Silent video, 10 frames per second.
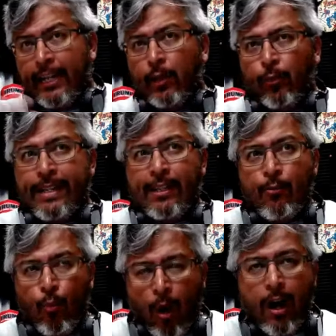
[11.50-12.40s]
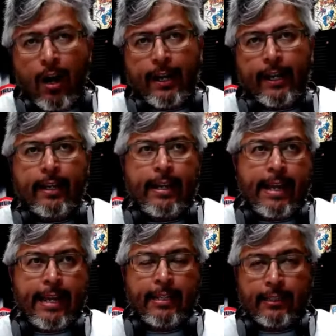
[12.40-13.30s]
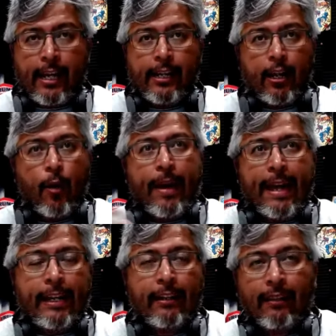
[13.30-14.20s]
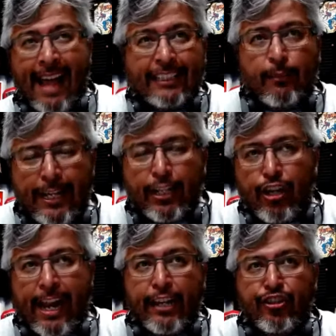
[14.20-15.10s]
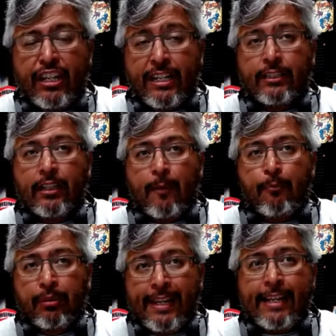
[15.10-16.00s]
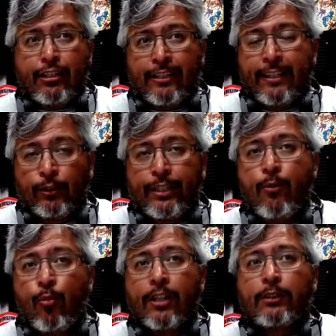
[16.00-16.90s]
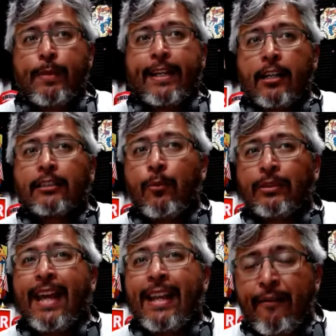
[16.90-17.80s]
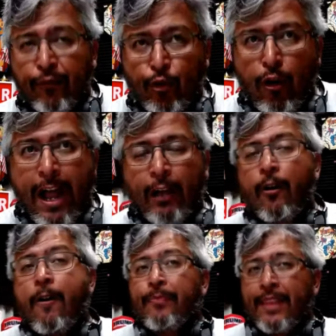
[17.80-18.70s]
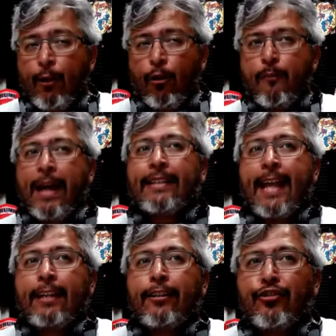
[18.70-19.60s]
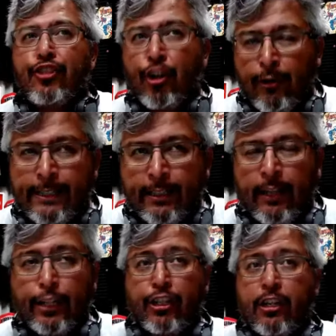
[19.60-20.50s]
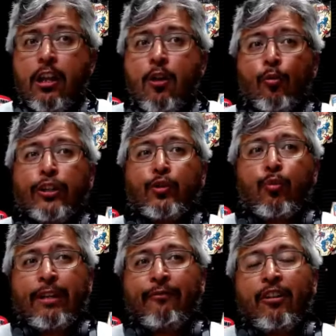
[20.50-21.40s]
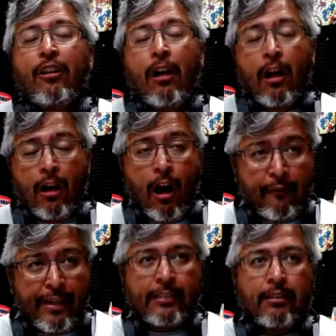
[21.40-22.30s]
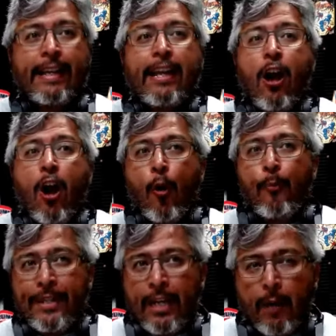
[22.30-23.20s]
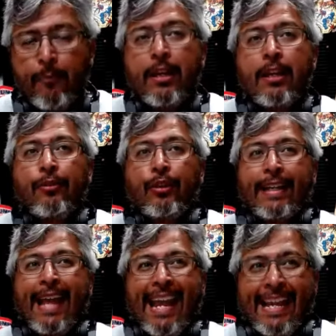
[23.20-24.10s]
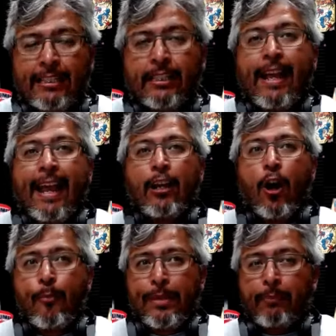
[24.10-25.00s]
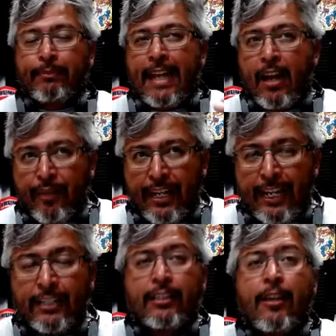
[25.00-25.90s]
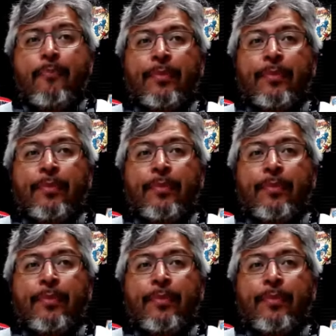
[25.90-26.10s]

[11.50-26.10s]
And the reason why he decided to go ahead and last minute change his plea to guilty was because it was heading for trial. They were about to head to jury selection, which would have obviously opened up the case and opened up the evidence